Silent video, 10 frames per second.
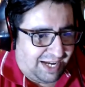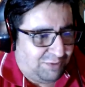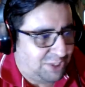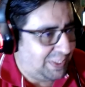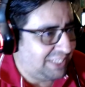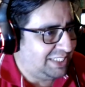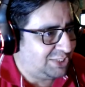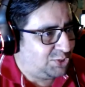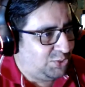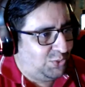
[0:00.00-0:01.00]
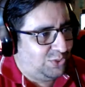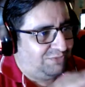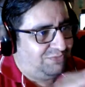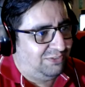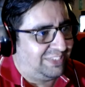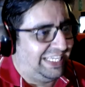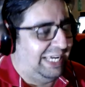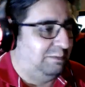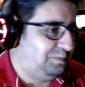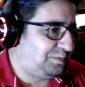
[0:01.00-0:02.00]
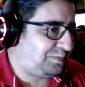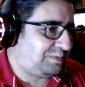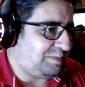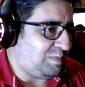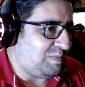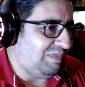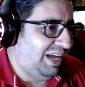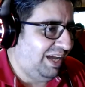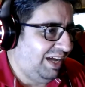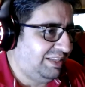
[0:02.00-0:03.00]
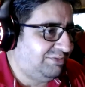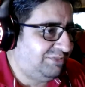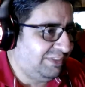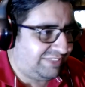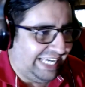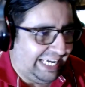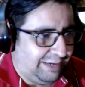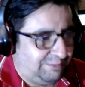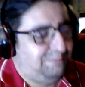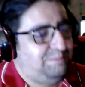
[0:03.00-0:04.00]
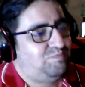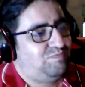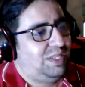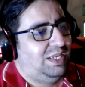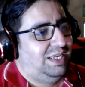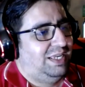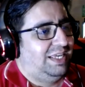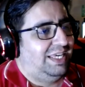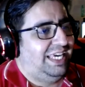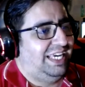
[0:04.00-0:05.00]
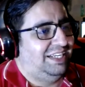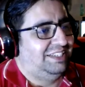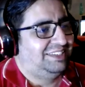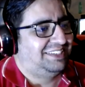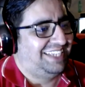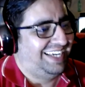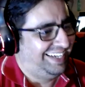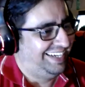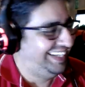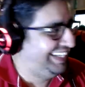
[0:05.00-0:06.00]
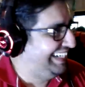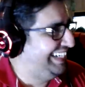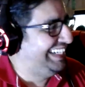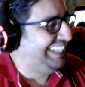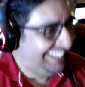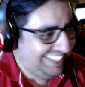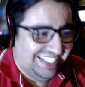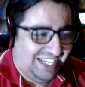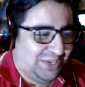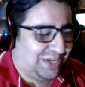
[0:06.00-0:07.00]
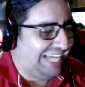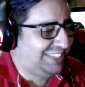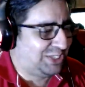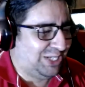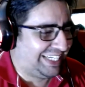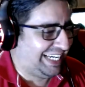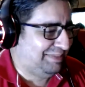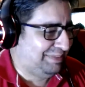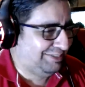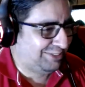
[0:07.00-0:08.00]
Which brings us to the fifth game. The fifth game is you guys are gonna kill me.